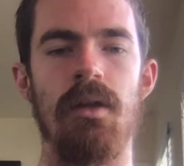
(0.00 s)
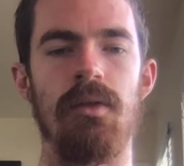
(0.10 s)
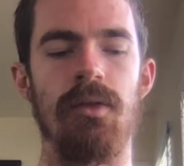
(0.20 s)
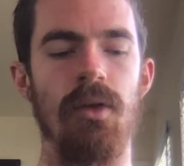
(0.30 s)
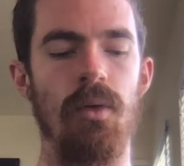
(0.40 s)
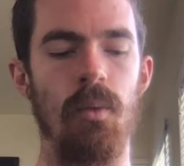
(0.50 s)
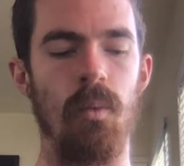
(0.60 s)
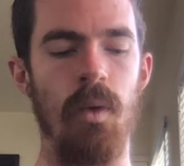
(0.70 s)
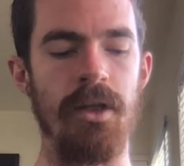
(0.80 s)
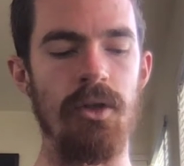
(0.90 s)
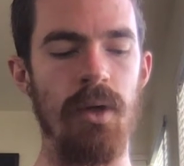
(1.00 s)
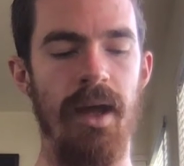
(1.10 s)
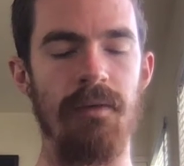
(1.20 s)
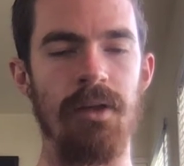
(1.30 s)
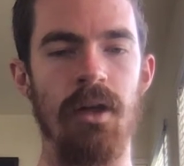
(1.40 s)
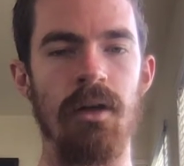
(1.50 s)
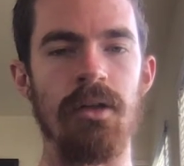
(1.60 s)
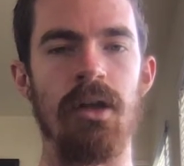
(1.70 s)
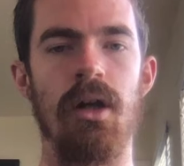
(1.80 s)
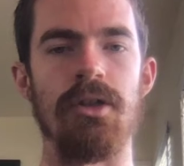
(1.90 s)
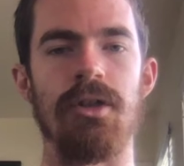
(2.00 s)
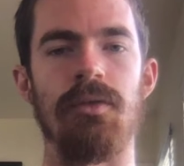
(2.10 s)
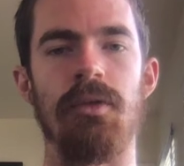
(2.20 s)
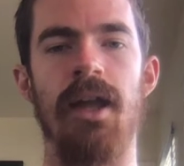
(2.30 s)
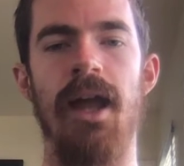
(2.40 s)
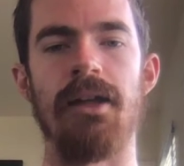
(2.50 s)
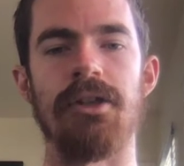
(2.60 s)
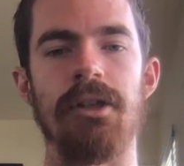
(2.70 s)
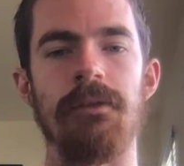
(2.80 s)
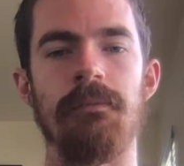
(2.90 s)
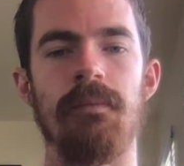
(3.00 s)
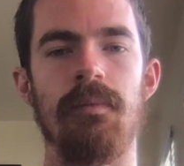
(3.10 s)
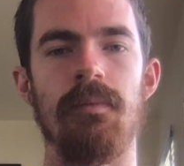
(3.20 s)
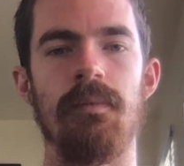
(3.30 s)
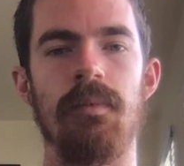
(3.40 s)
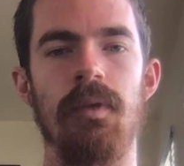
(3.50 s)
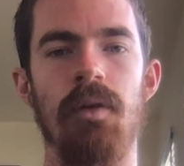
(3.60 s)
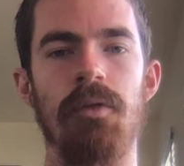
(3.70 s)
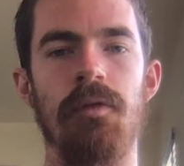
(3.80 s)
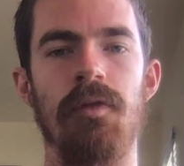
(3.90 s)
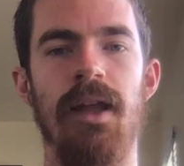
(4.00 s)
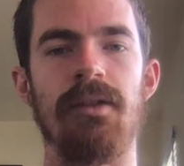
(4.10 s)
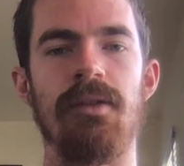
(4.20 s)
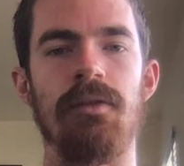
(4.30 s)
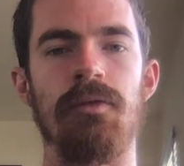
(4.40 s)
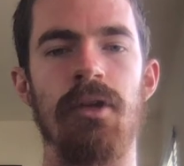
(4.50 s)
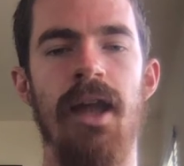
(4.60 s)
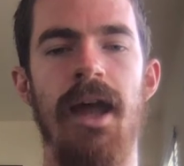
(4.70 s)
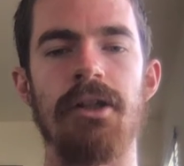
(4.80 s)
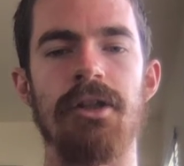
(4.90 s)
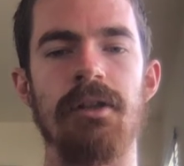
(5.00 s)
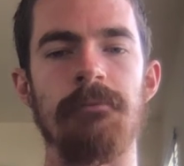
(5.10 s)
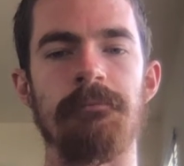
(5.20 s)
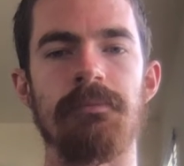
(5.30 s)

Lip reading: So when you have an unconscious reaction, a reflexive reaction,